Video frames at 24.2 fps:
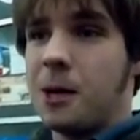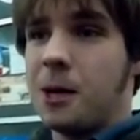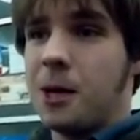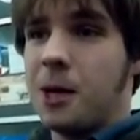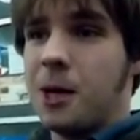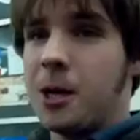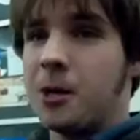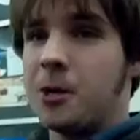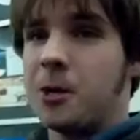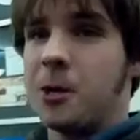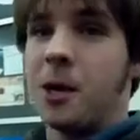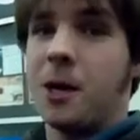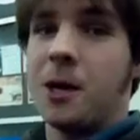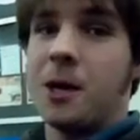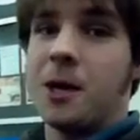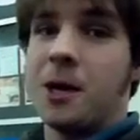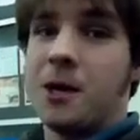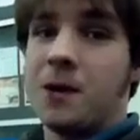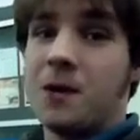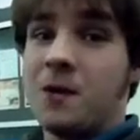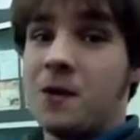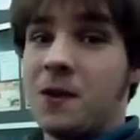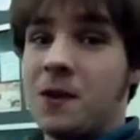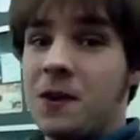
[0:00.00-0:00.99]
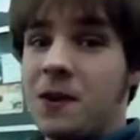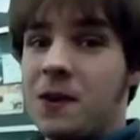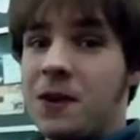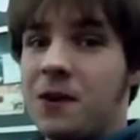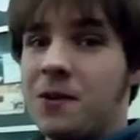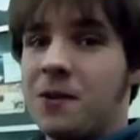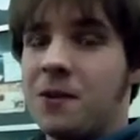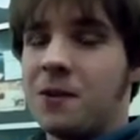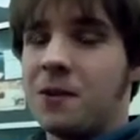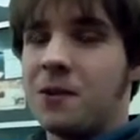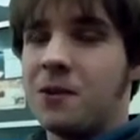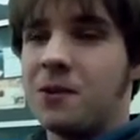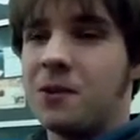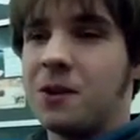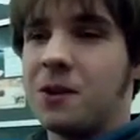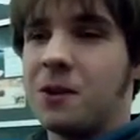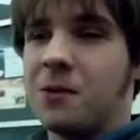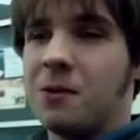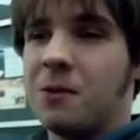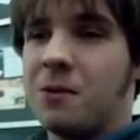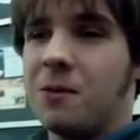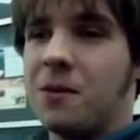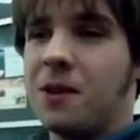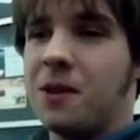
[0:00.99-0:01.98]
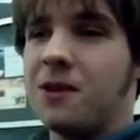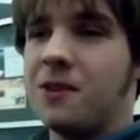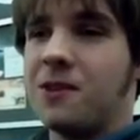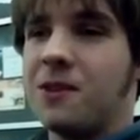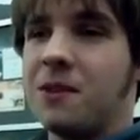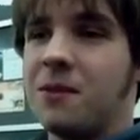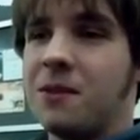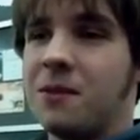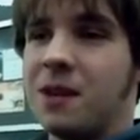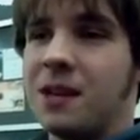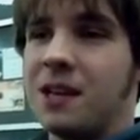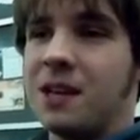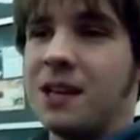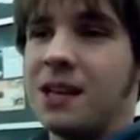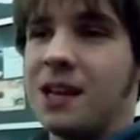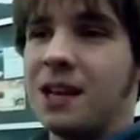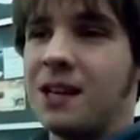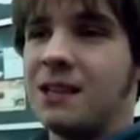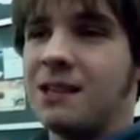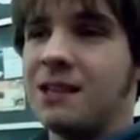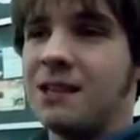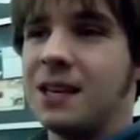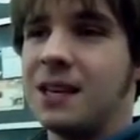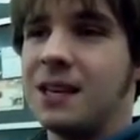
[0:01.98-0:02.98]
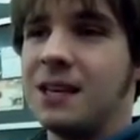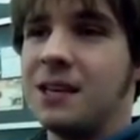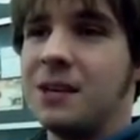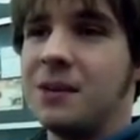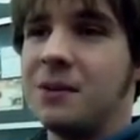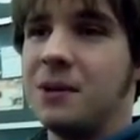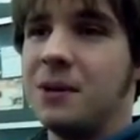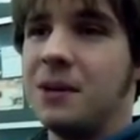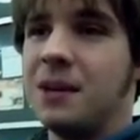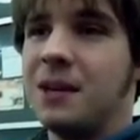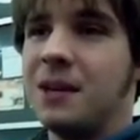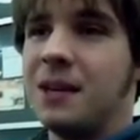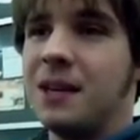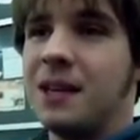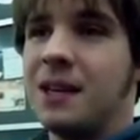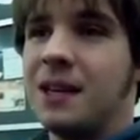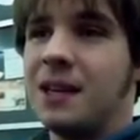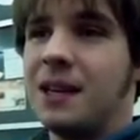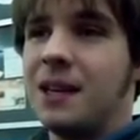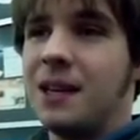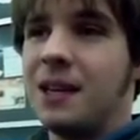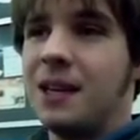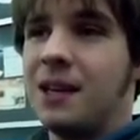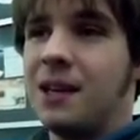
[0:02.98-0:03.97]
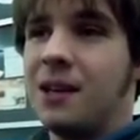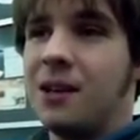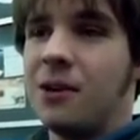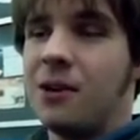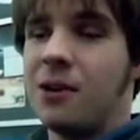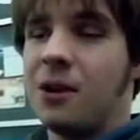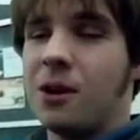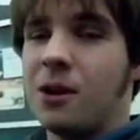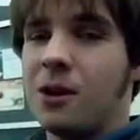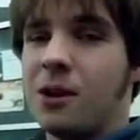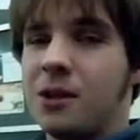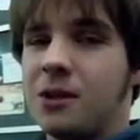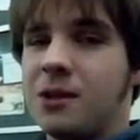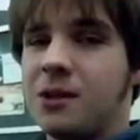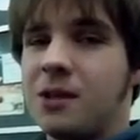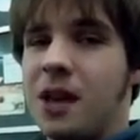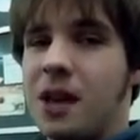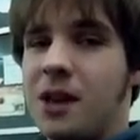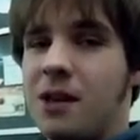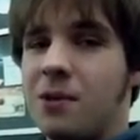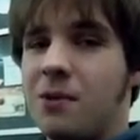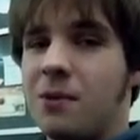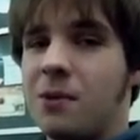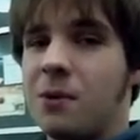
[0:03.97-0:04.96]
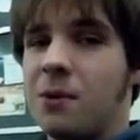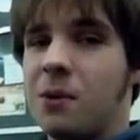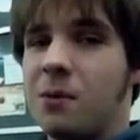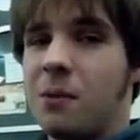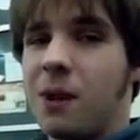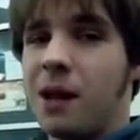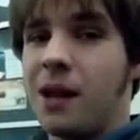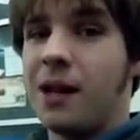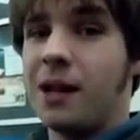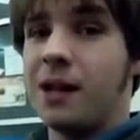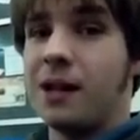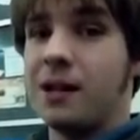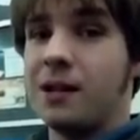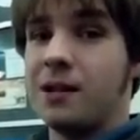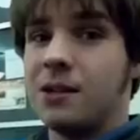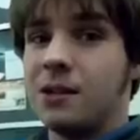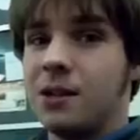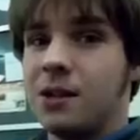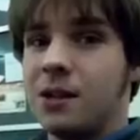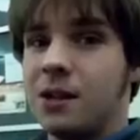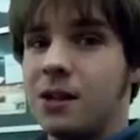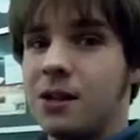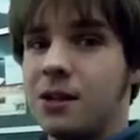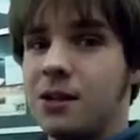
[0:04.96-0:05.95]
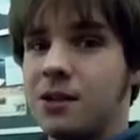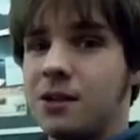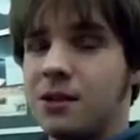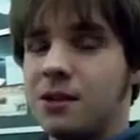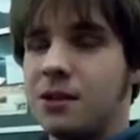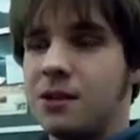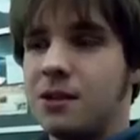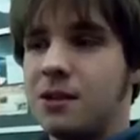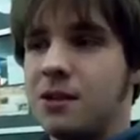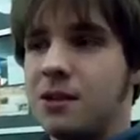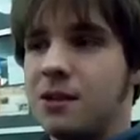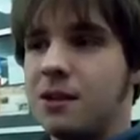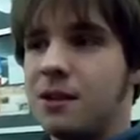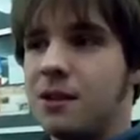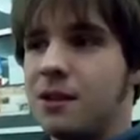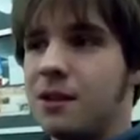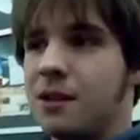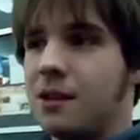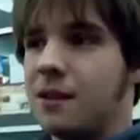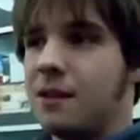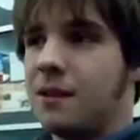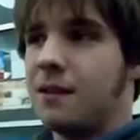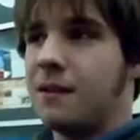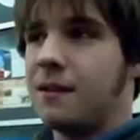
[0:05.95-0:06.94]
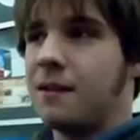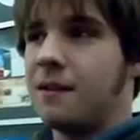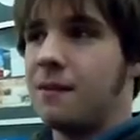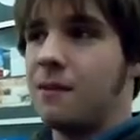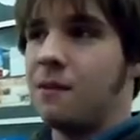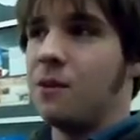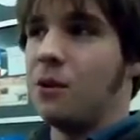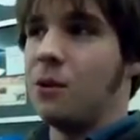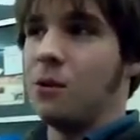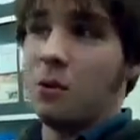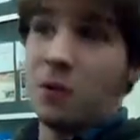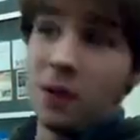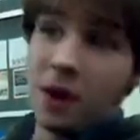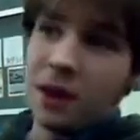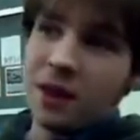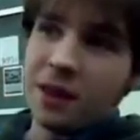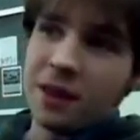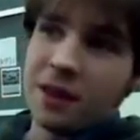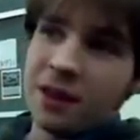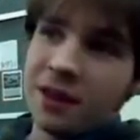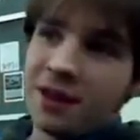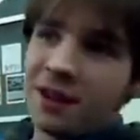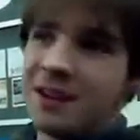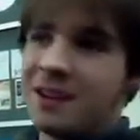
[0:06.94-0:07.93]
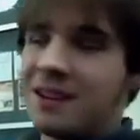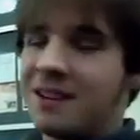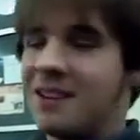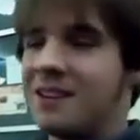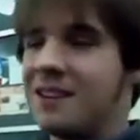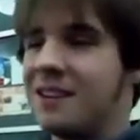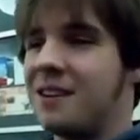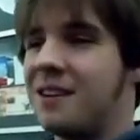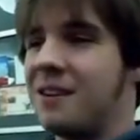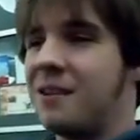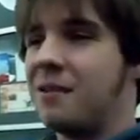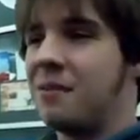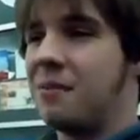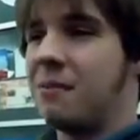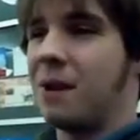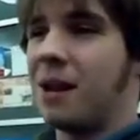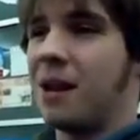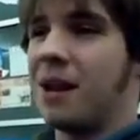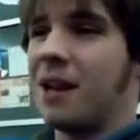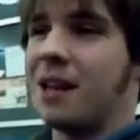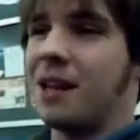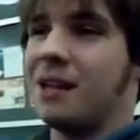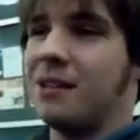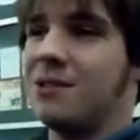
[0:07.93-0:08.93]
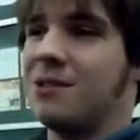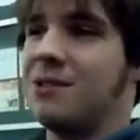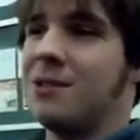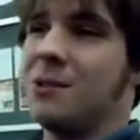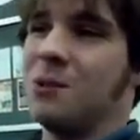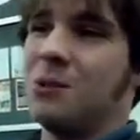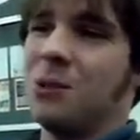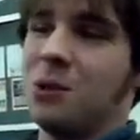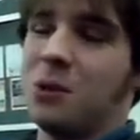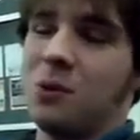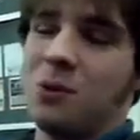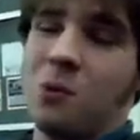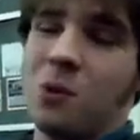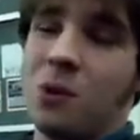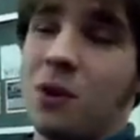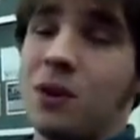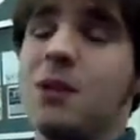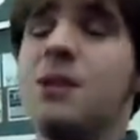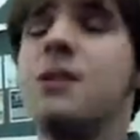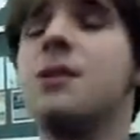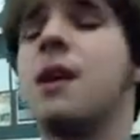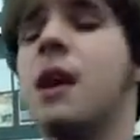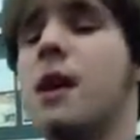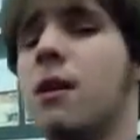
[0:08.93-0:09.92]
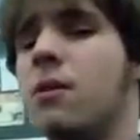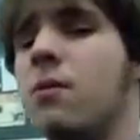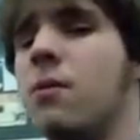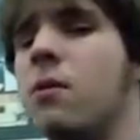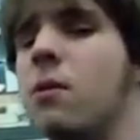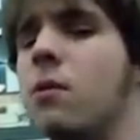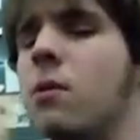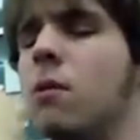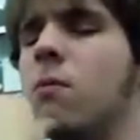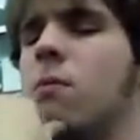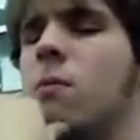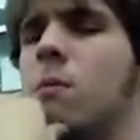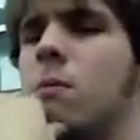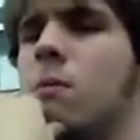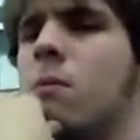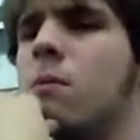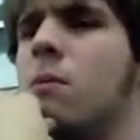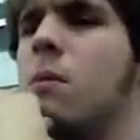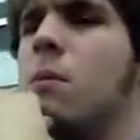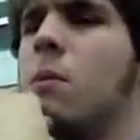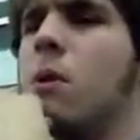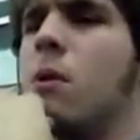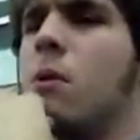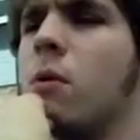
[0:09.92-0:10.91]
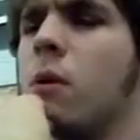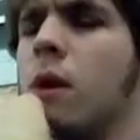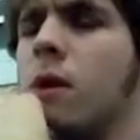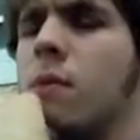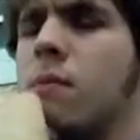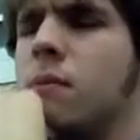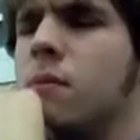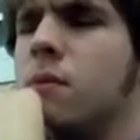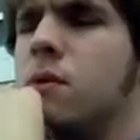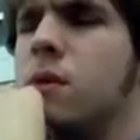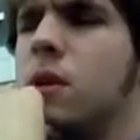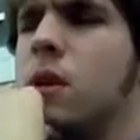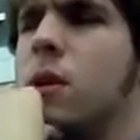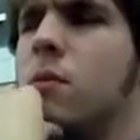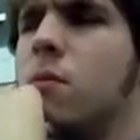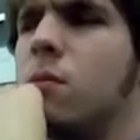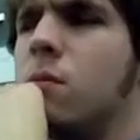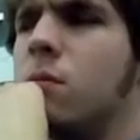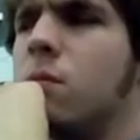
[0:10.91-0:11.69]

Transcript: it's not easy either, so that's definitely a downside to it. And you're not going to skate through biology and just do nothing, but I guess you shouldn't want to skate through the program, so